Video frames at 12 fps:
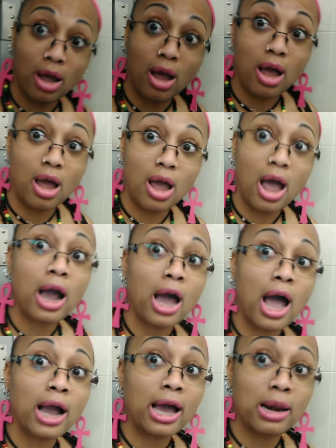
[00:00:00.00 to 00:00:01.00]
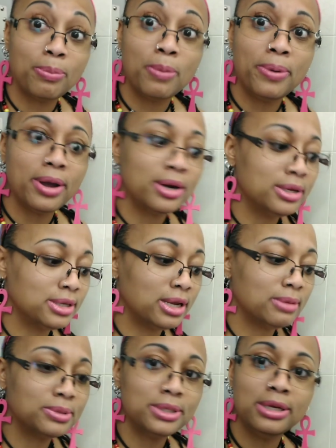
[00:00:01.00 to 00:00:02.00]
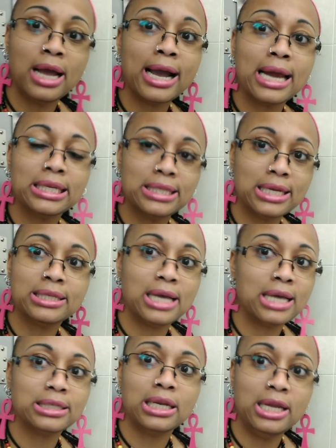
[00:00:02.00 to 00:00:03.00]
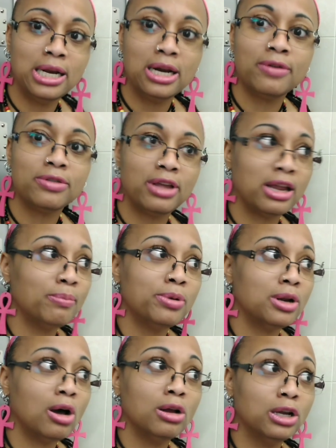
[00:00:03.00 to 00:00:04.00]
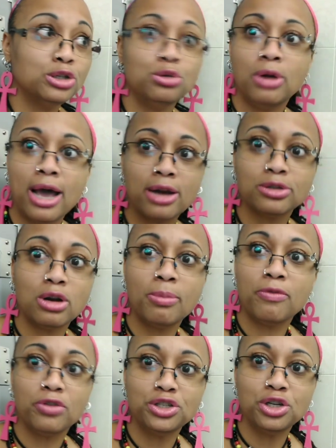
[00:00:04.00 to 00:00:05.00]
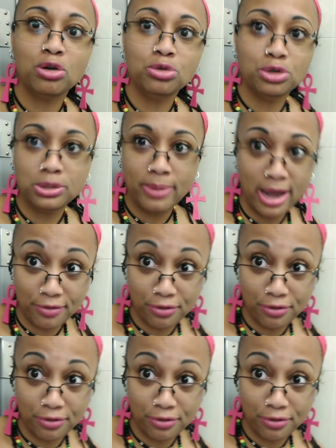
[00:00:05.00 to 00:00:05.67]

I, I, gotta prepare these damn seats. I gotta sanitize and clean and everything and put uh, and two liners on it before she goes to the